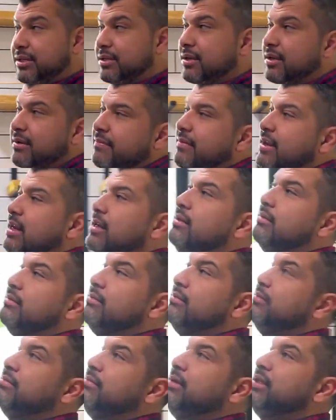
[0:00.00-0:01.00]
hood then,
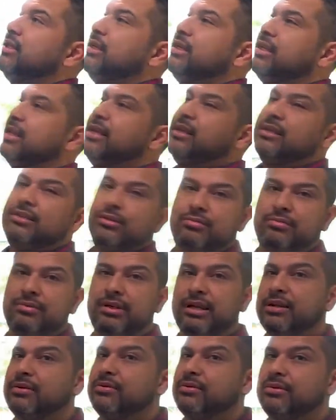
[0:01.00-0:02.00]
which I think is
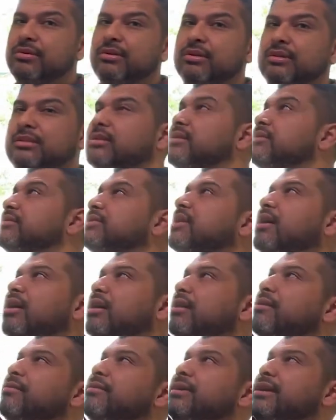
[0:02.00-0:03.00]
really cool, it goes
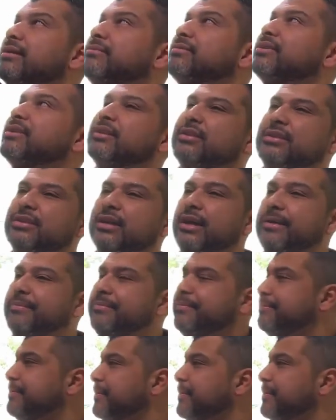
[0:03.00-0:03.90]
all the way up to the top.